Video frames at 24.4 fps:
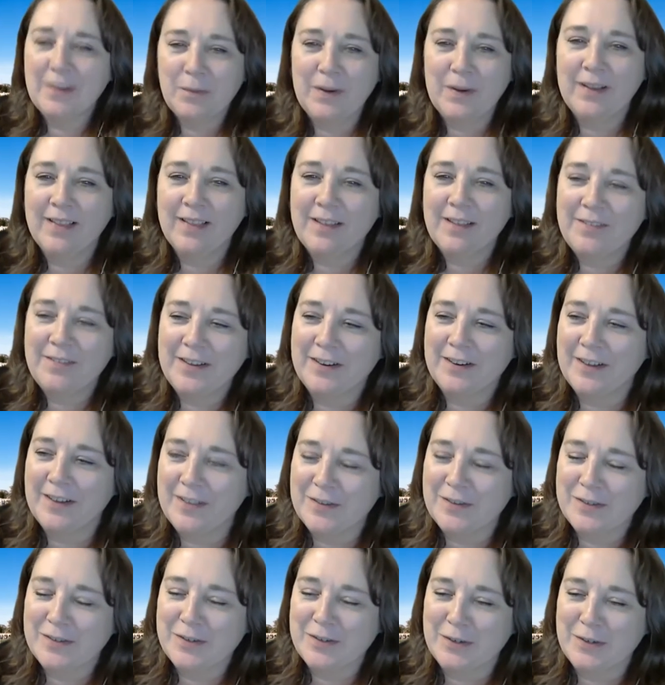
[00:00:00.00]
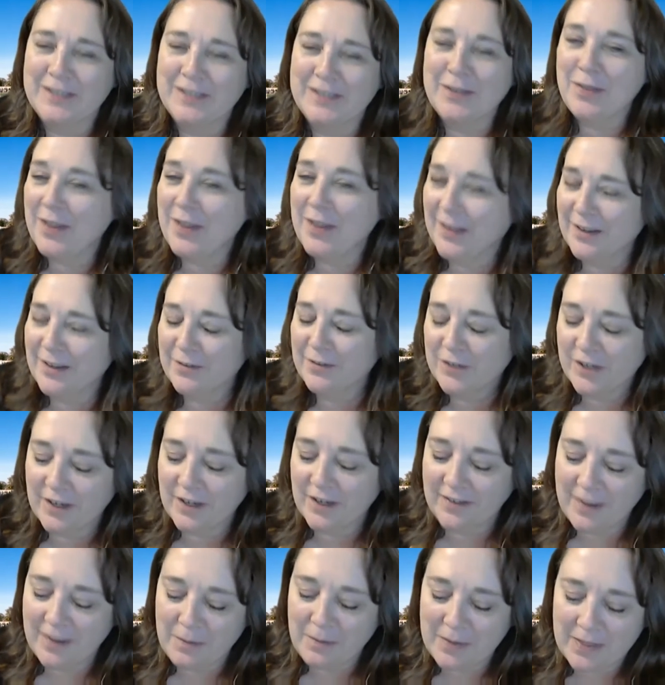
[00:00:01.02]
We love hearing those stories, so thank you for
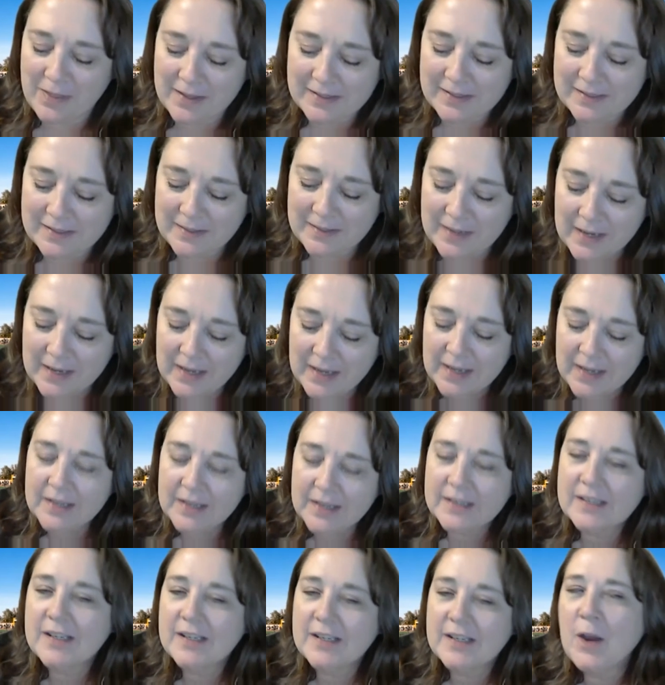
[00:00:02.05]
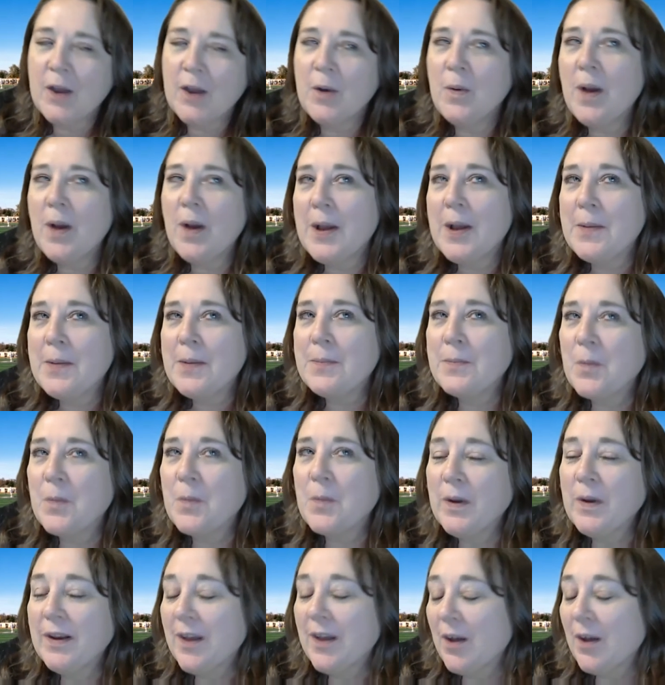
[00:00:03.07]
sharing that with us. So um,
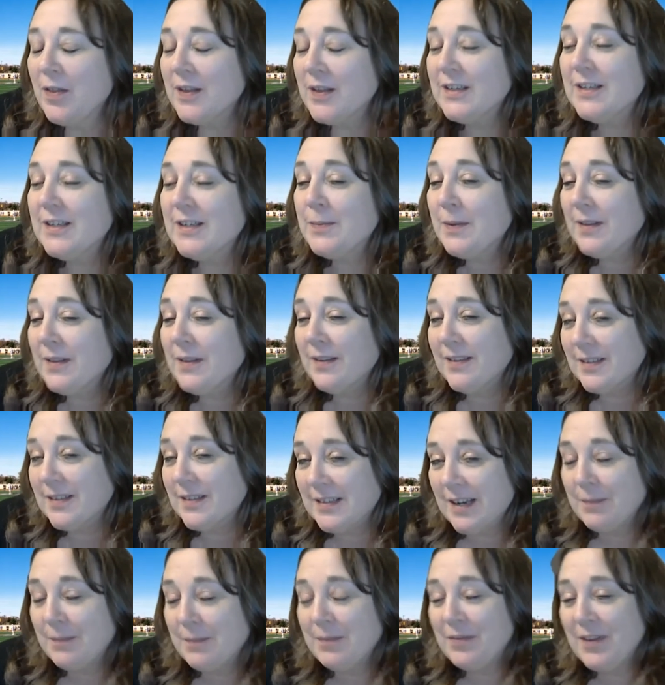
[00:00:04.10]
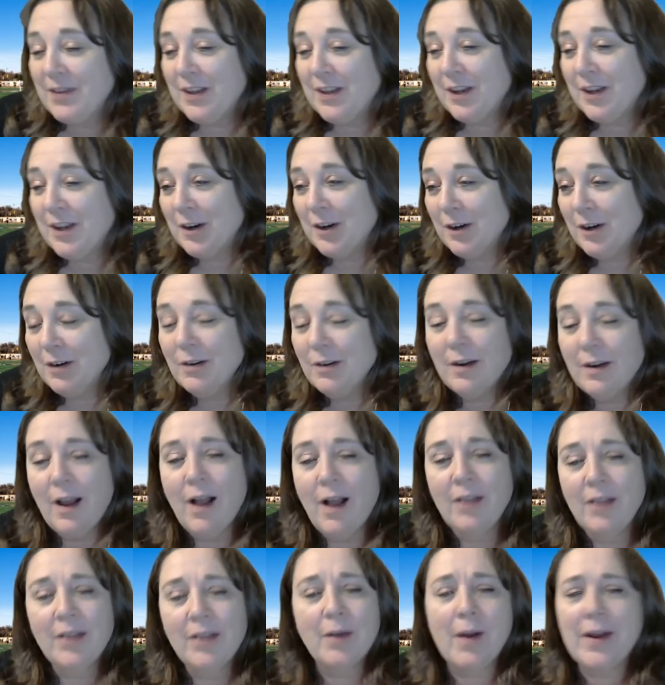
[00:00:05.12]
we know that typically this time of the year,
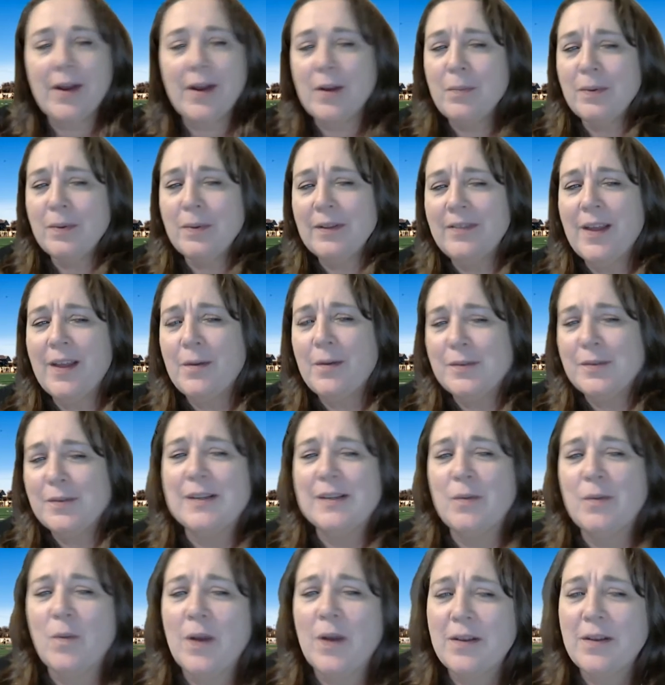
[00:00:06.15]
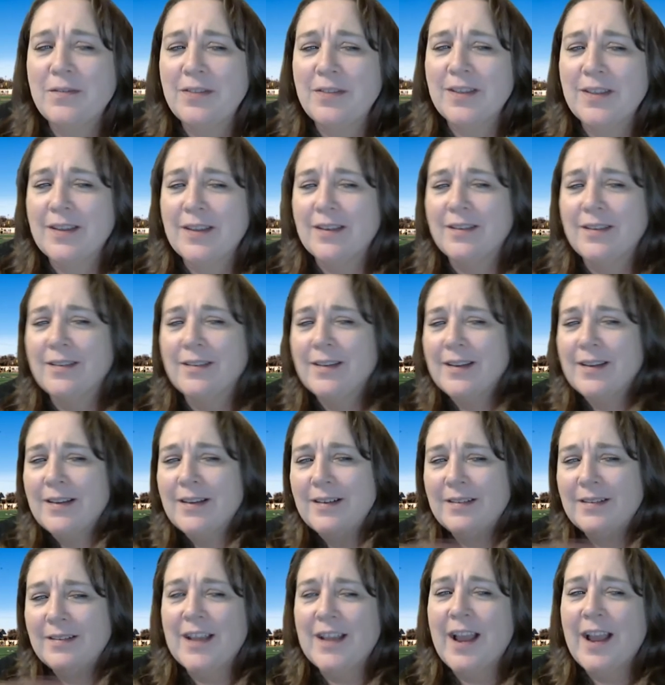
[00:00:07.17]
although I don't believe that was in one of the
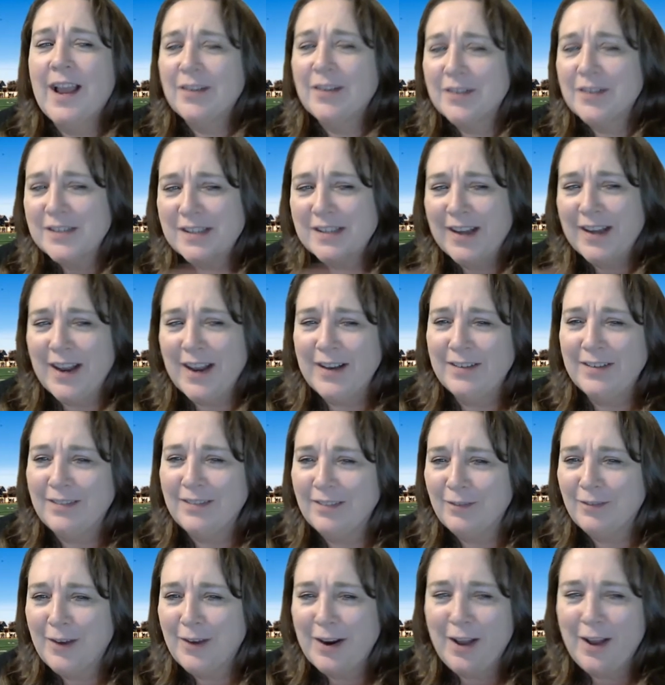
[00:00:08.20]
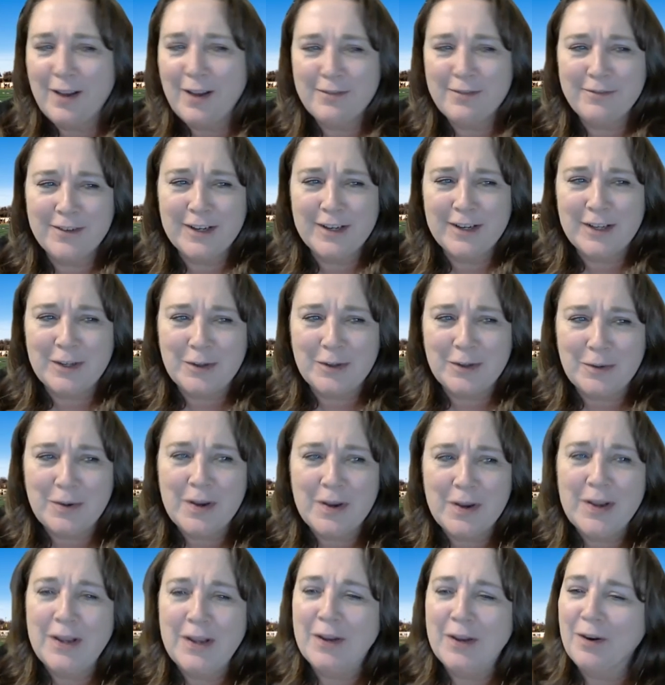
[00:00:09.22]
titles that I read off for you,
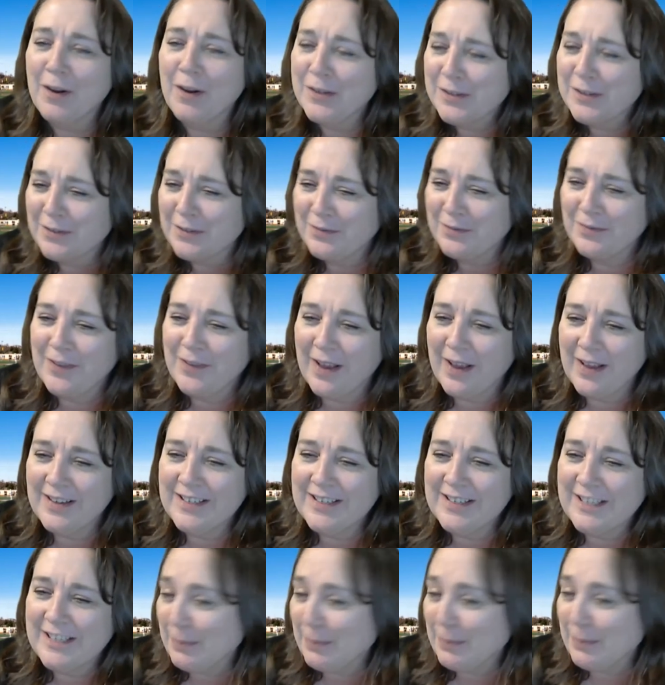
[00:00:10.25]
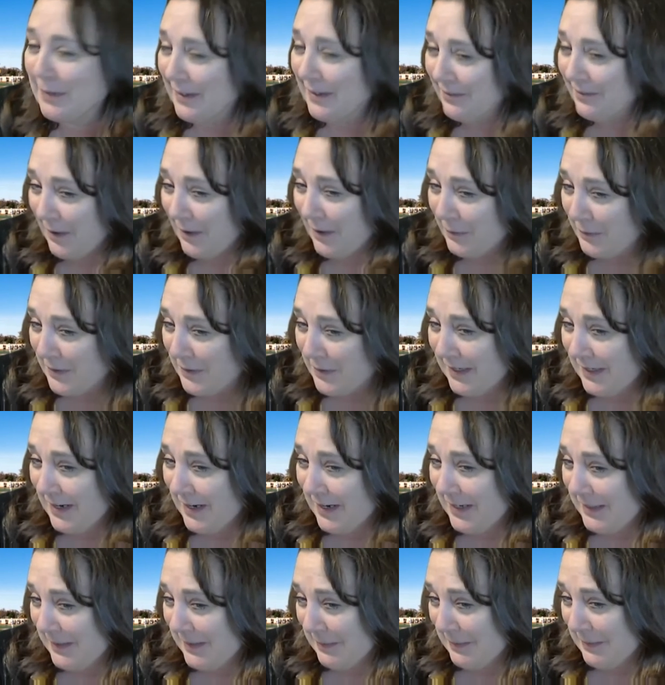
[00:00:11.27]
you're also oh. deeply involved with the
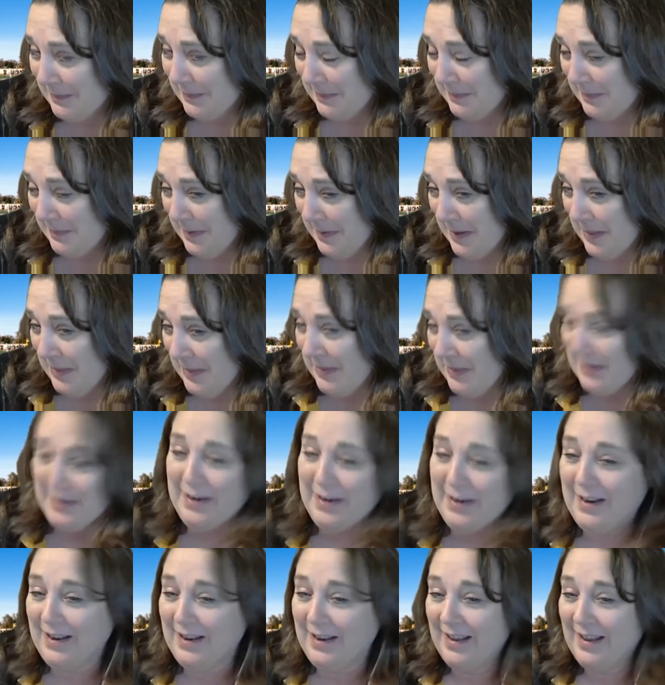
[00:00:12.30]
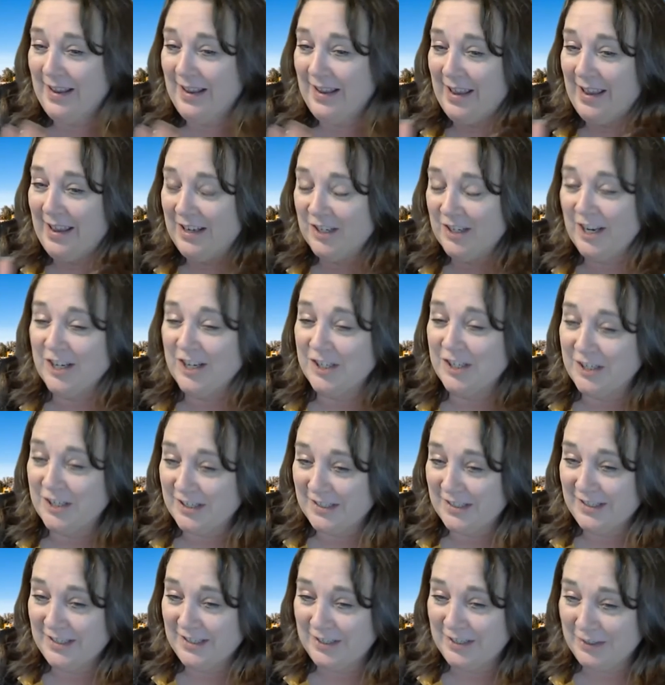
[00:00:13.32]
Science, Math, and Education
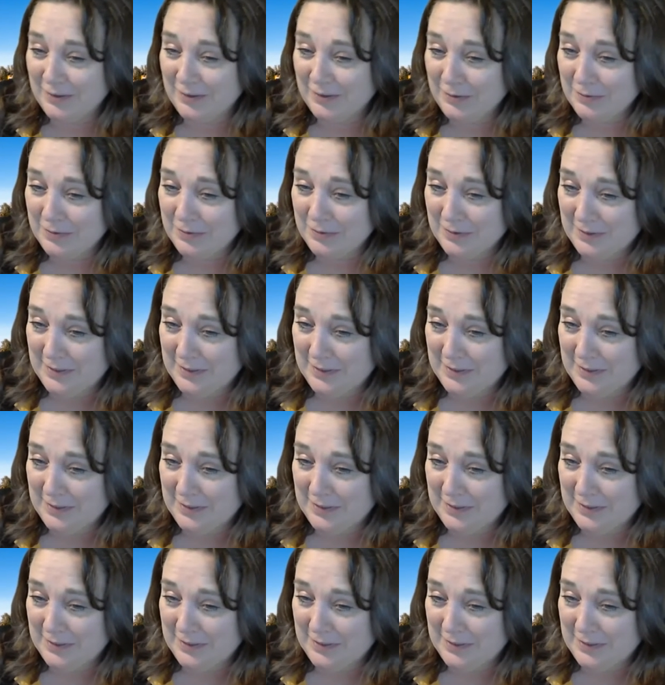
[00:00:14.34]
Institute.